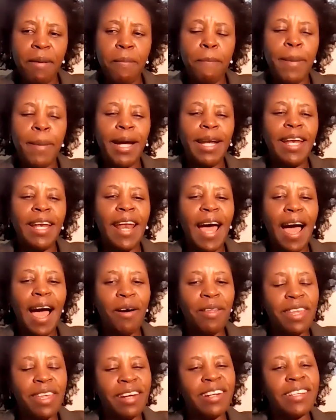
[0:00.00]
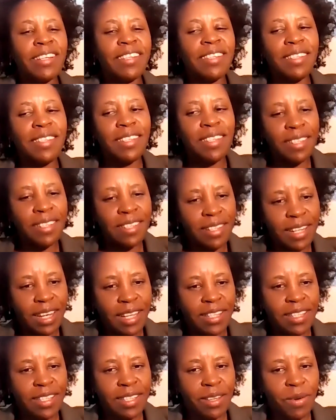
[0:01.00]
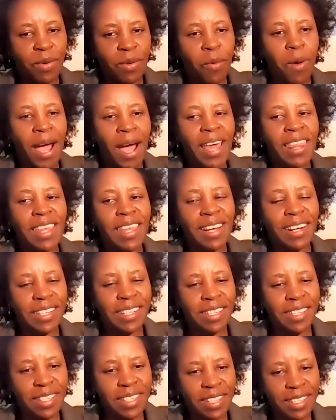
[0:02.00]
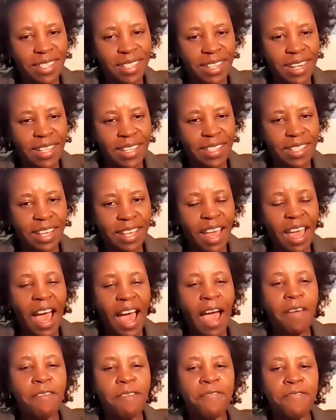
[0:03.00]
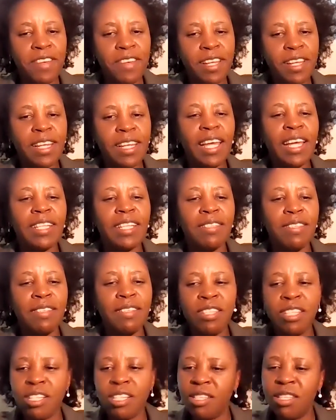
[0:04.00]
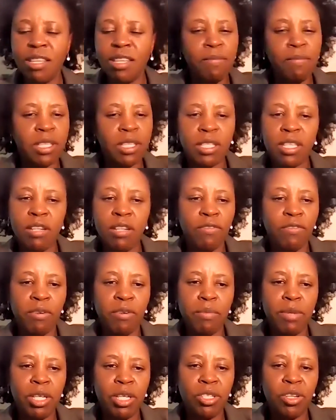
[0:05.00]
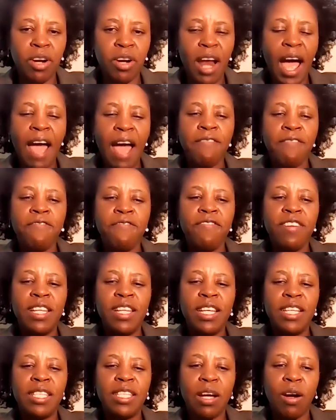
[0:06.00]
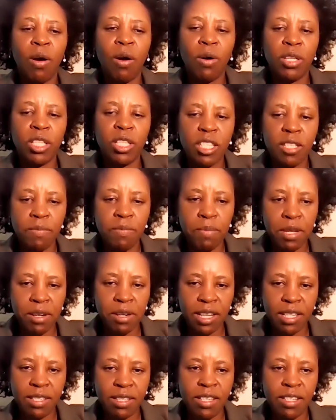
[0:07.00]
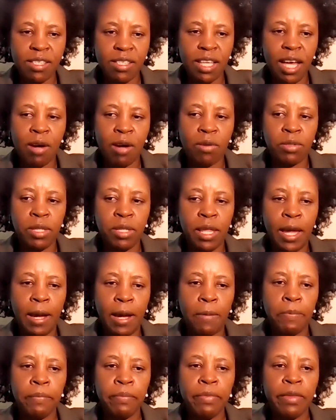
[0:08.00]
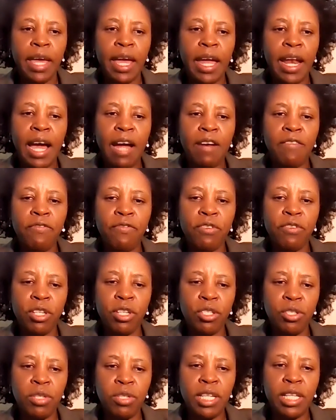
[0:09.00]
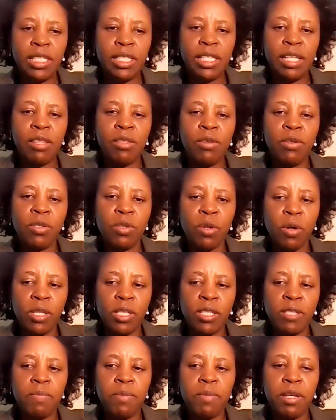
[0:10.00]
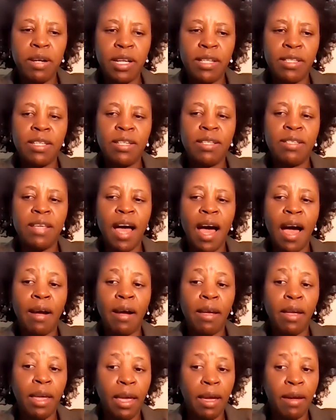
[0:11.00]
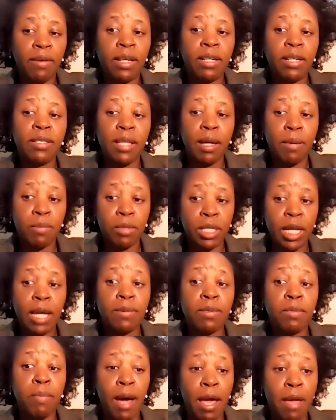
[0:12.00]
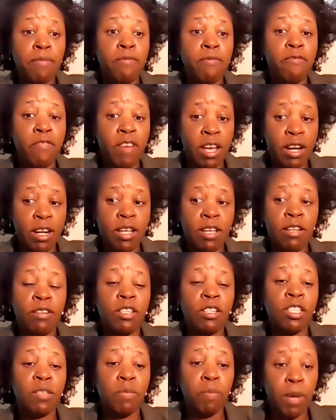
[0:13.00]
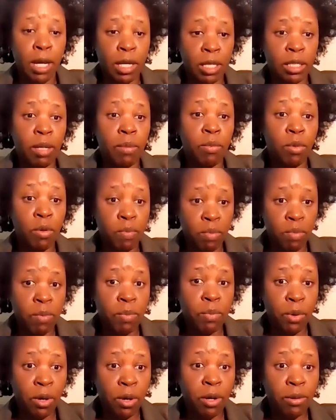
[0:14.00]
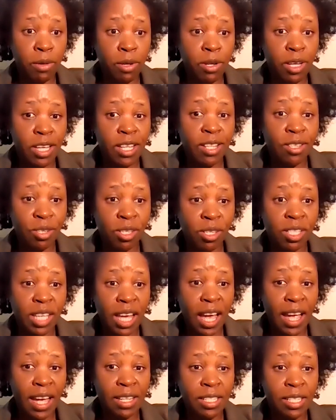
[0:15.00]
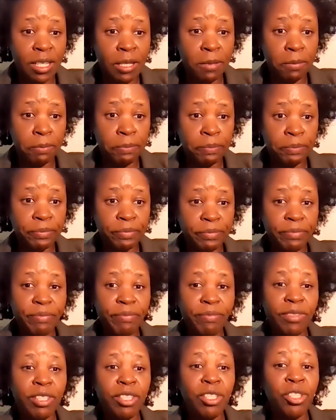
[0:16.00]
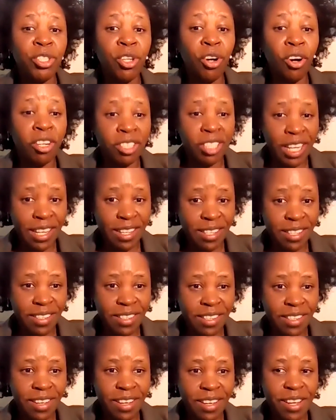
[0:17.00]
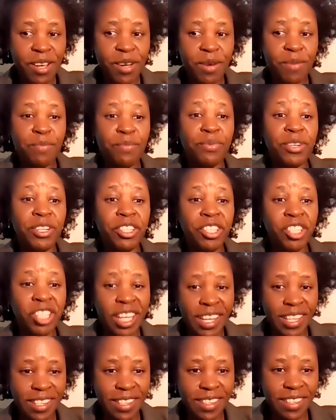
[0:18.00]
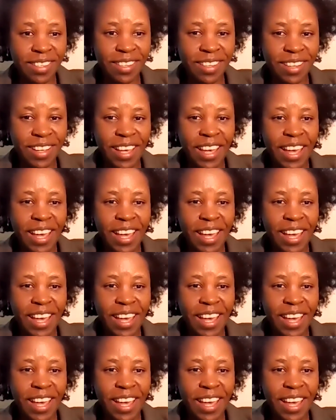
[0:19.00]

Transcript: But now the resistance, why the resistance? I feel it's just the misinformation. I feel it's the conspiracies out there. And unfortunately, those conspiracies are carried sometimes by very respectable people in society, doctors, preachers.